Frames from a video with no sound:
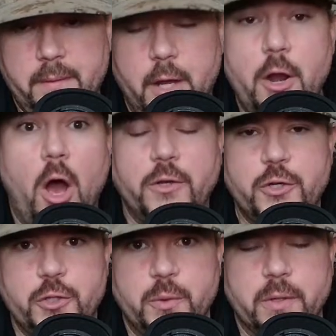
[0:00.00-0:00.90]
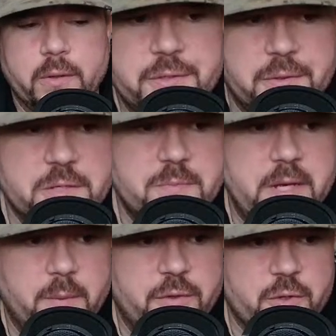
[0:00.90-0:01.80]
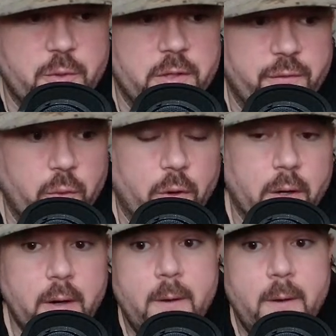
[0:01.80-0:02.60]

non-shooter, to speak, with Scoot on the floor.